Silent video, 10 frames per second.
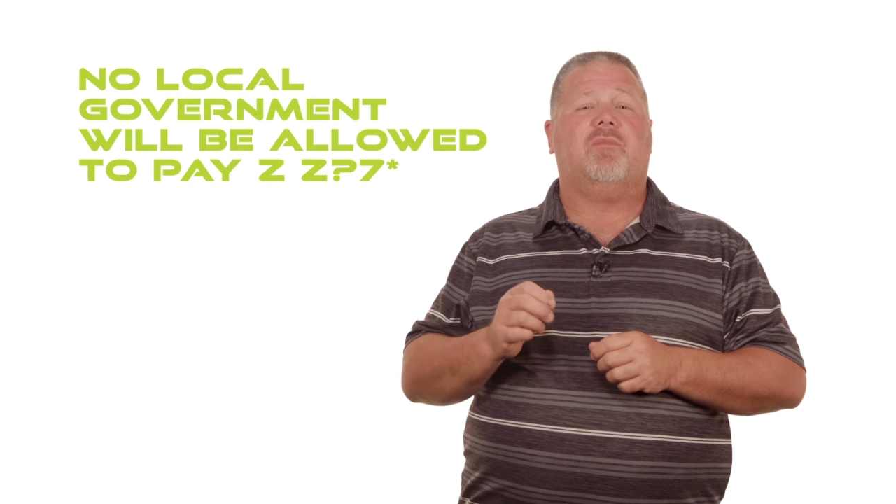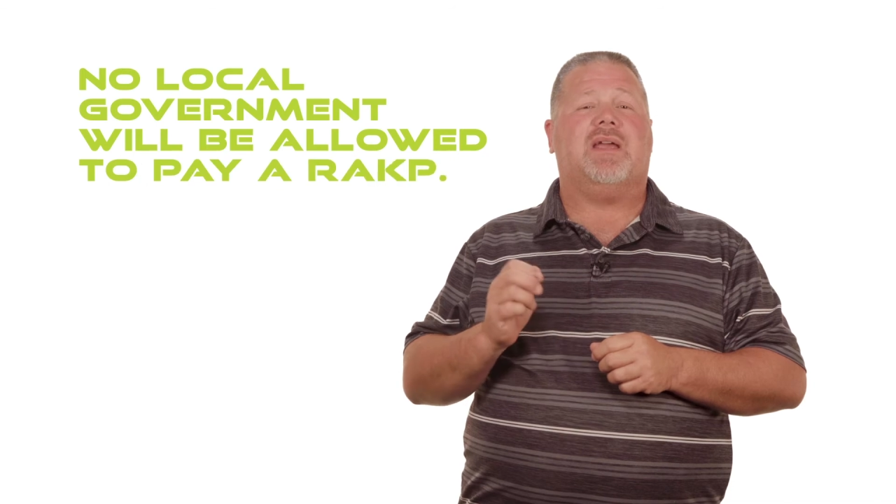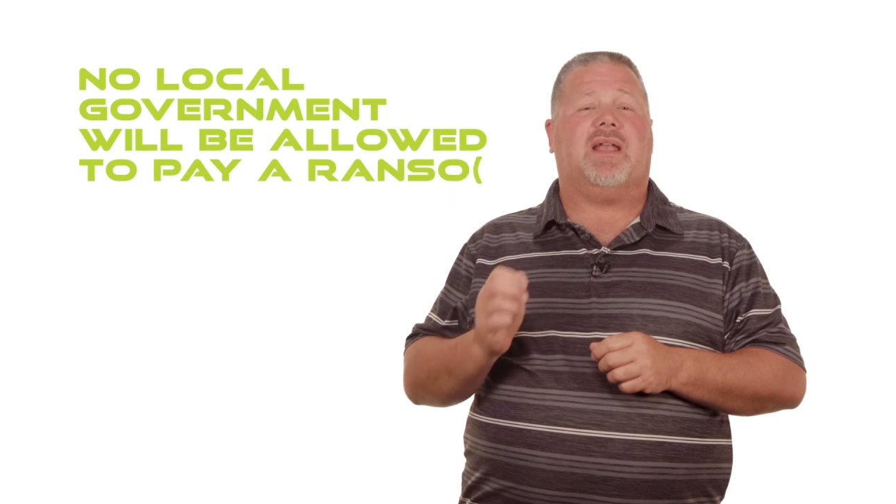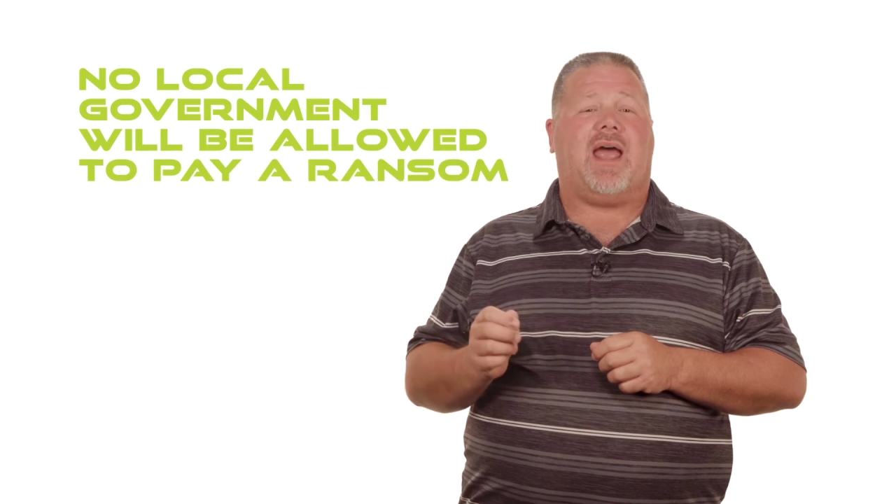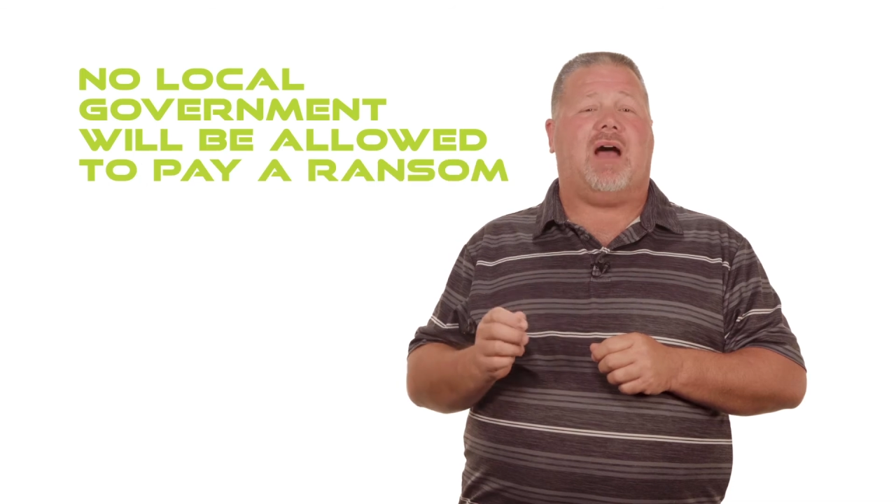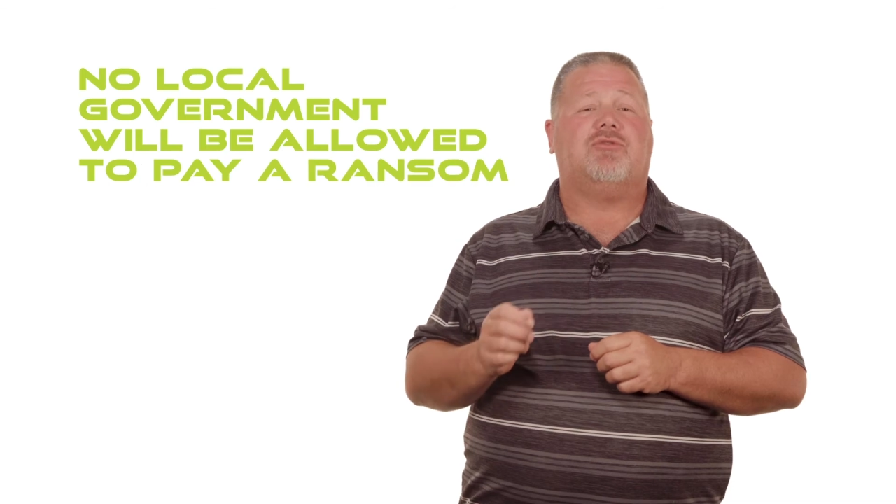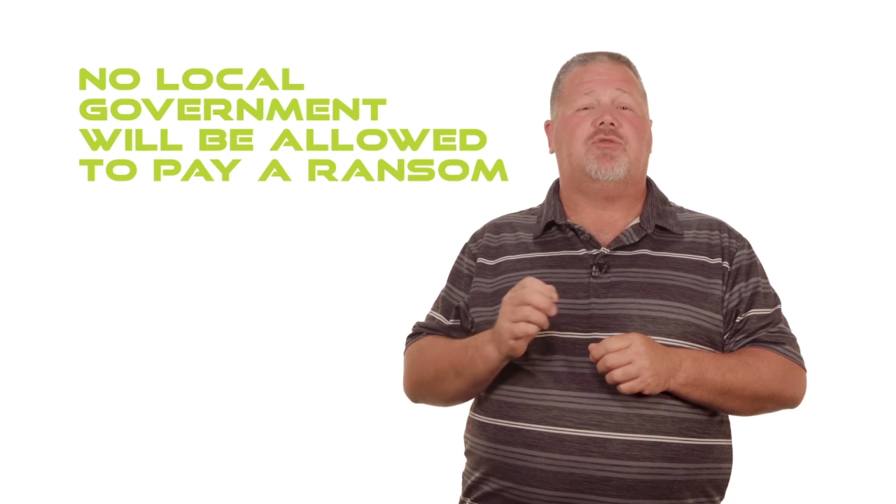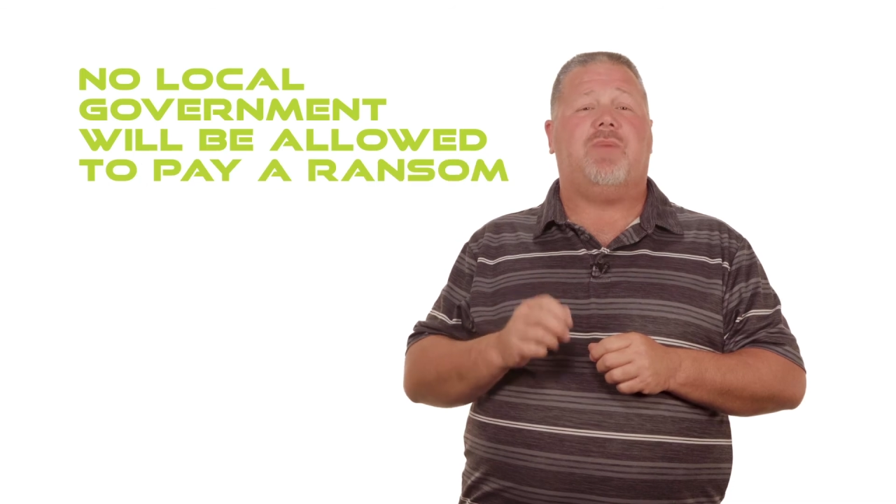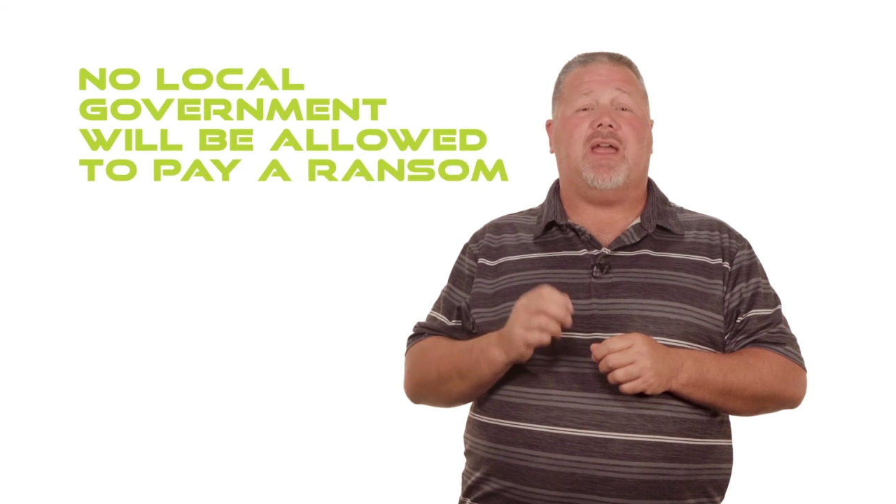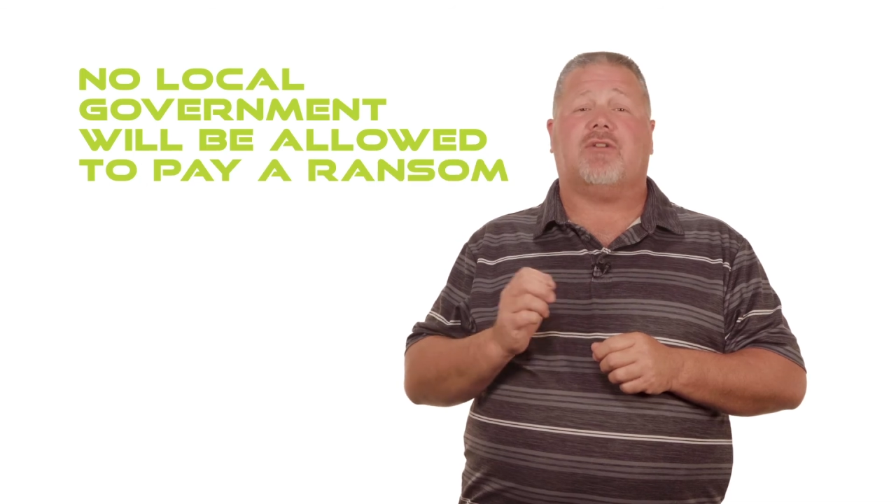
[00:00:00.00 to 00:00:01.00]
be allowed to
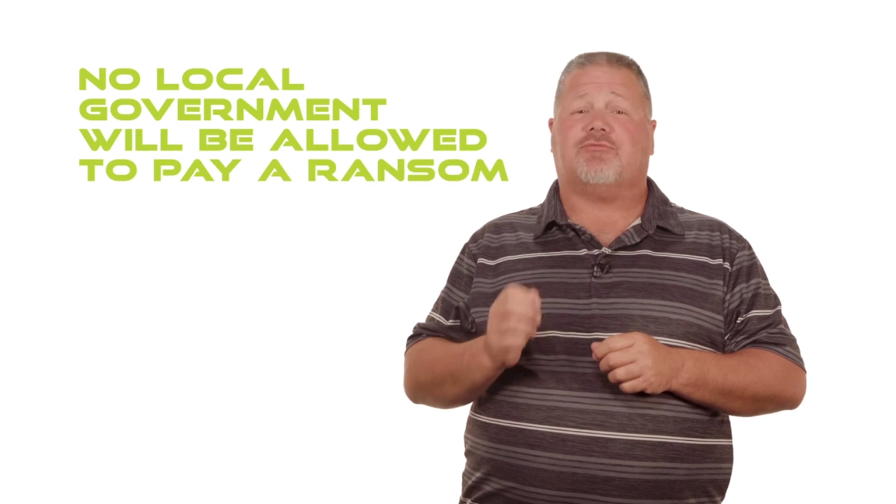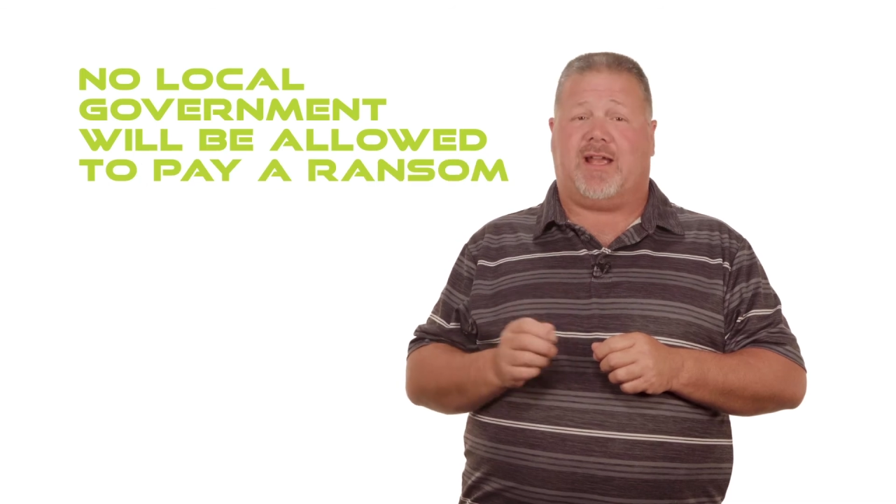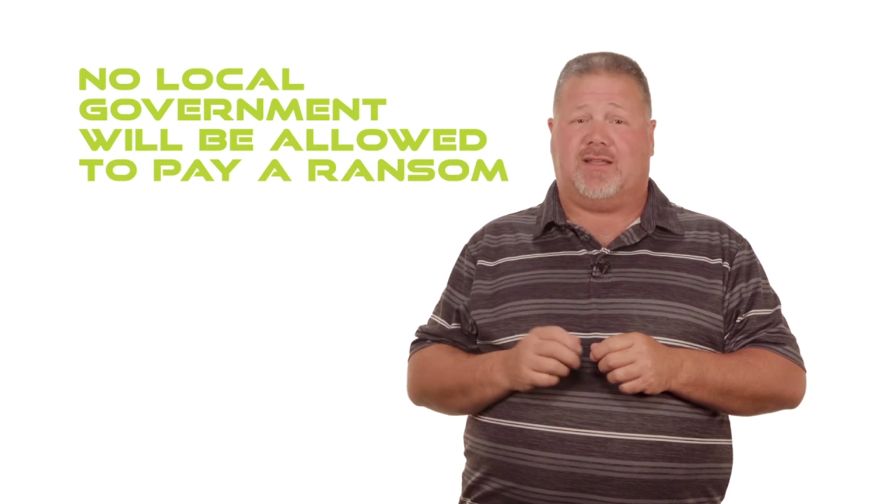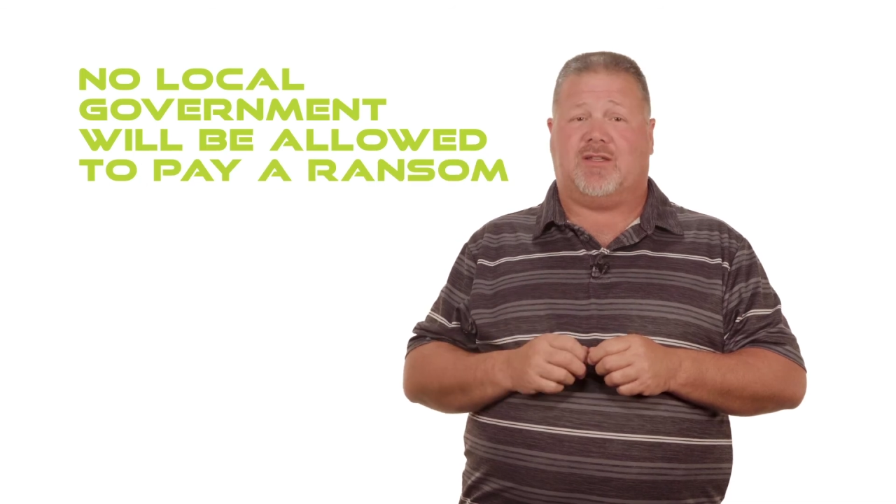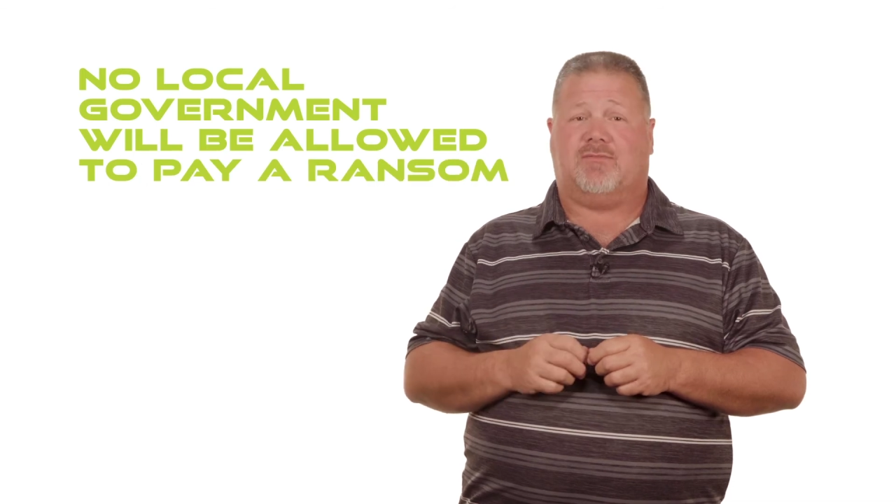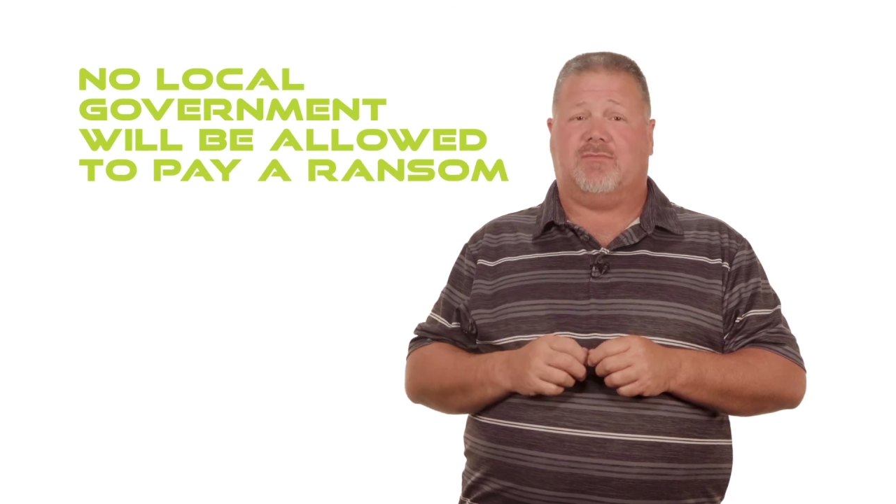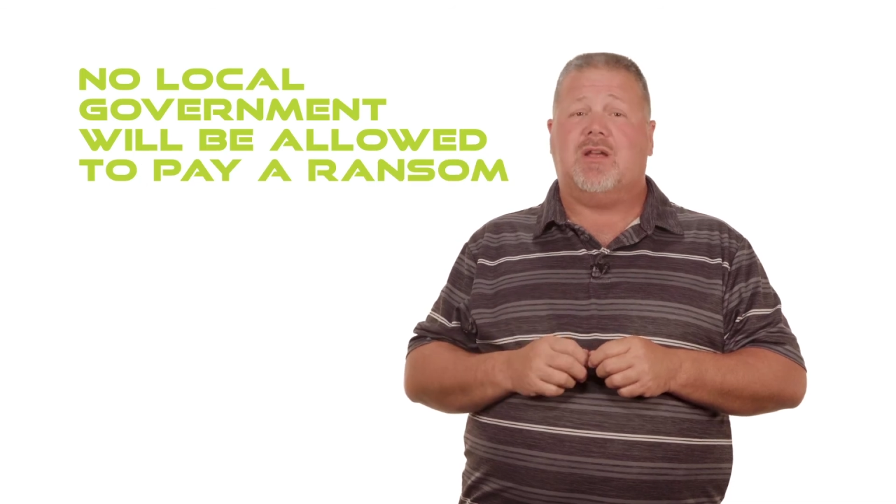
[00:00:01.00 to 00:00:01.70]
pay a ransom.